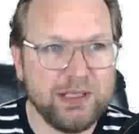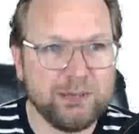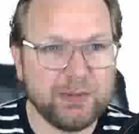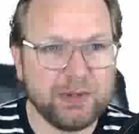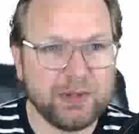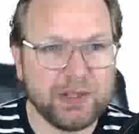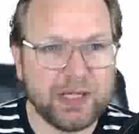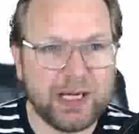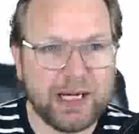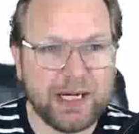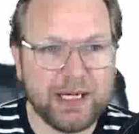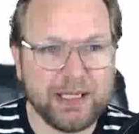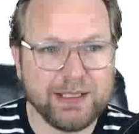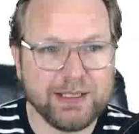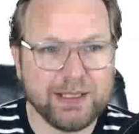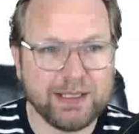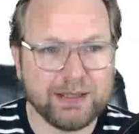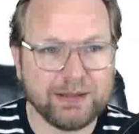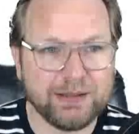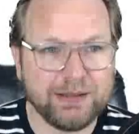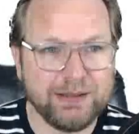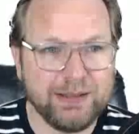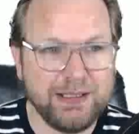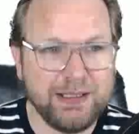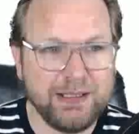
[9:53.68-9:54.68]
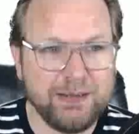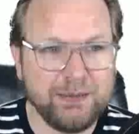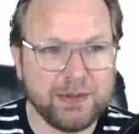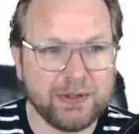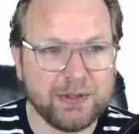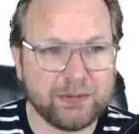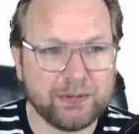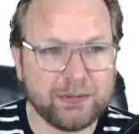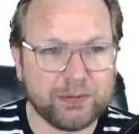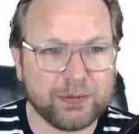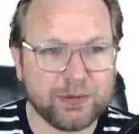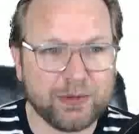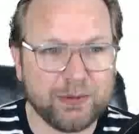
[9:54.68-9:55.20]
email, I got an
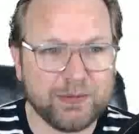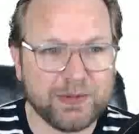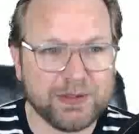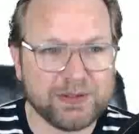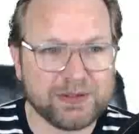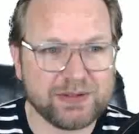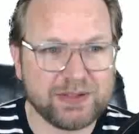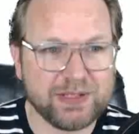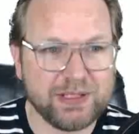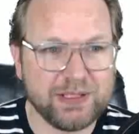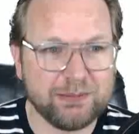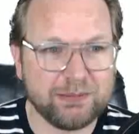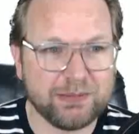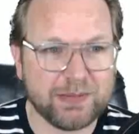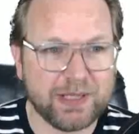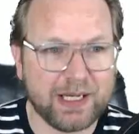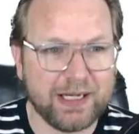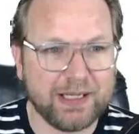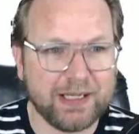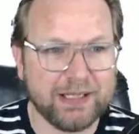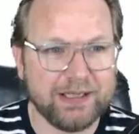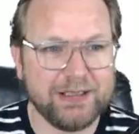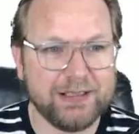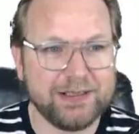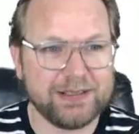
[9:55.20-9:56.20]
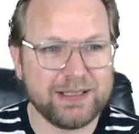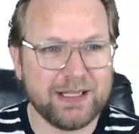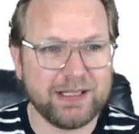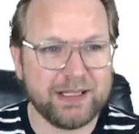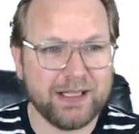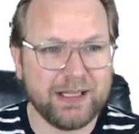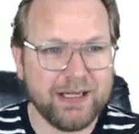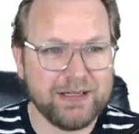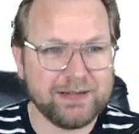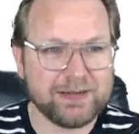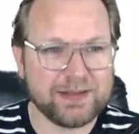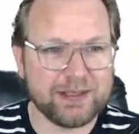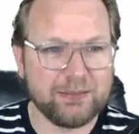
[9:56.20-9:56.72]
email from this Tim. He said,
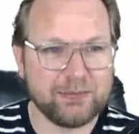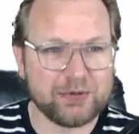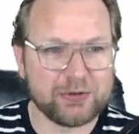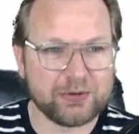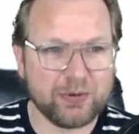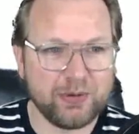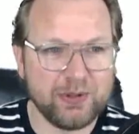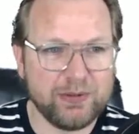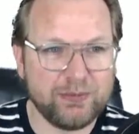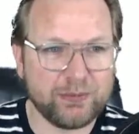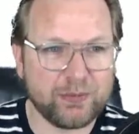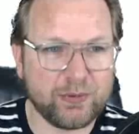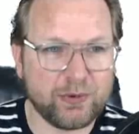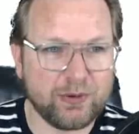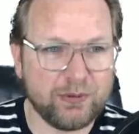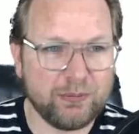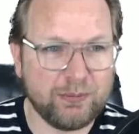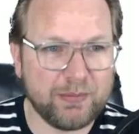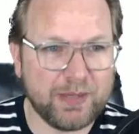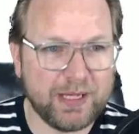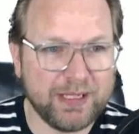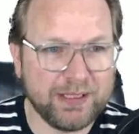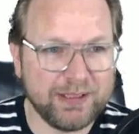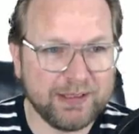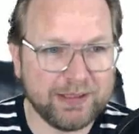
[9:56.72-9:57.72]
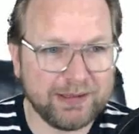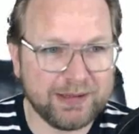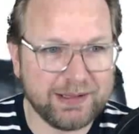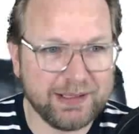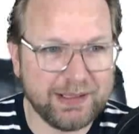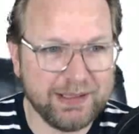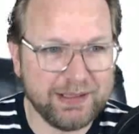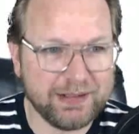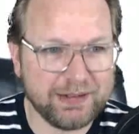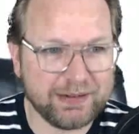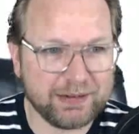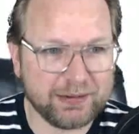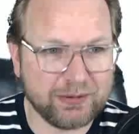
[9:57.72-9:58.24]
hey Tim, sorry for my
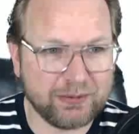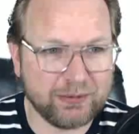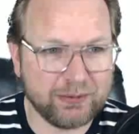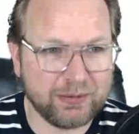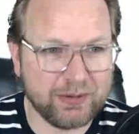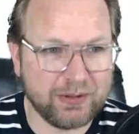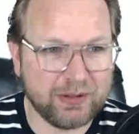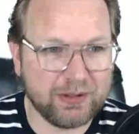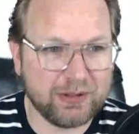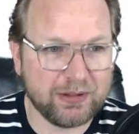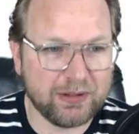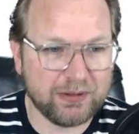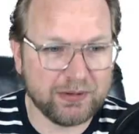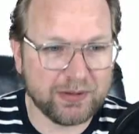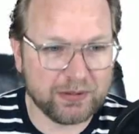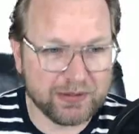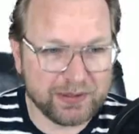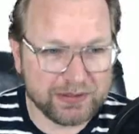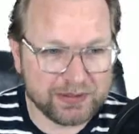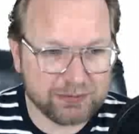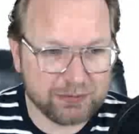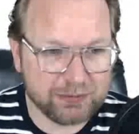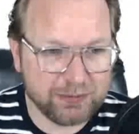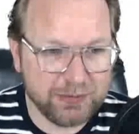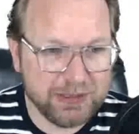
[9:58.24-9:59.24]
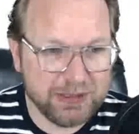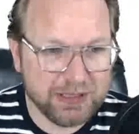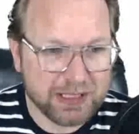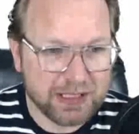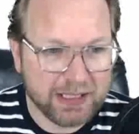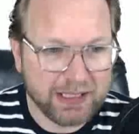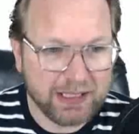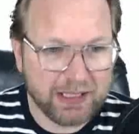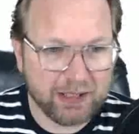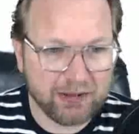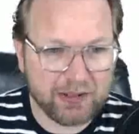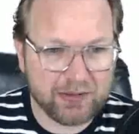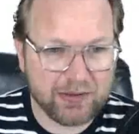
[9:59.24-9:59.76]
late, oh no, this is me,
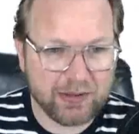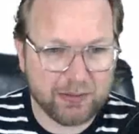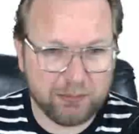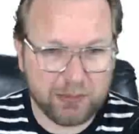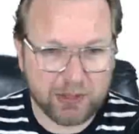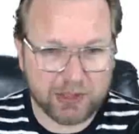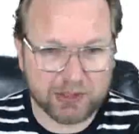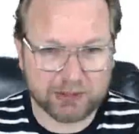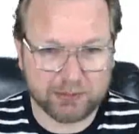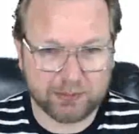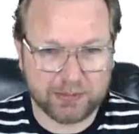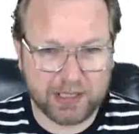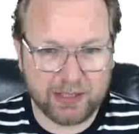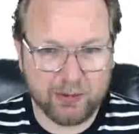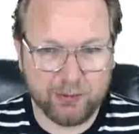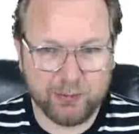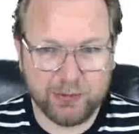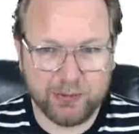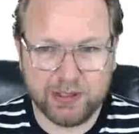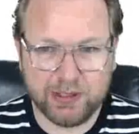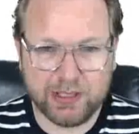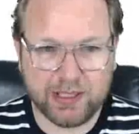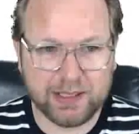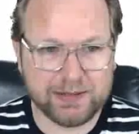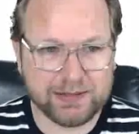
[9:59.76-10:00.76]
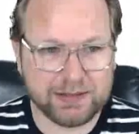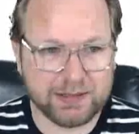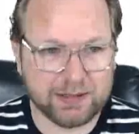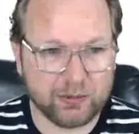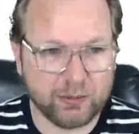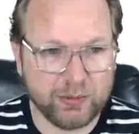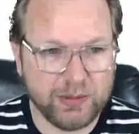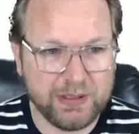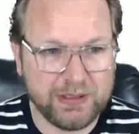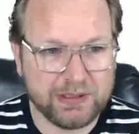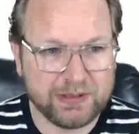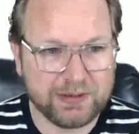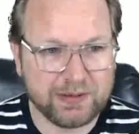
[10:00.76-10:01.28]
here at the bottom. I hope you guys can
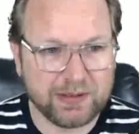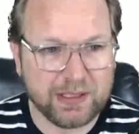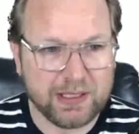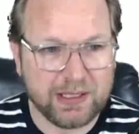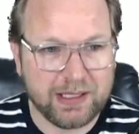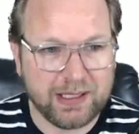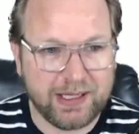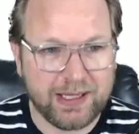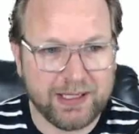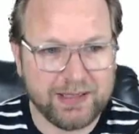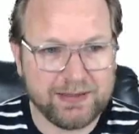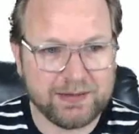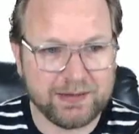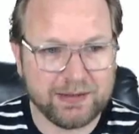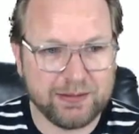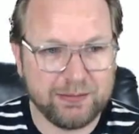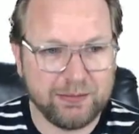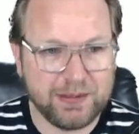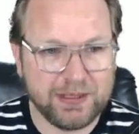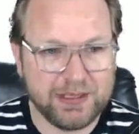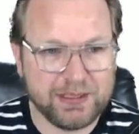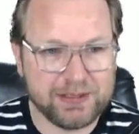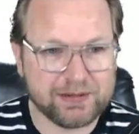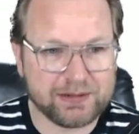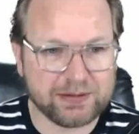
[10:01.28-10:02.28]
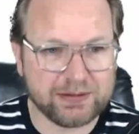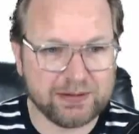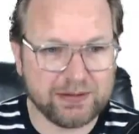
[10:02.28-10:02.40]
read it. Hi Tim, it's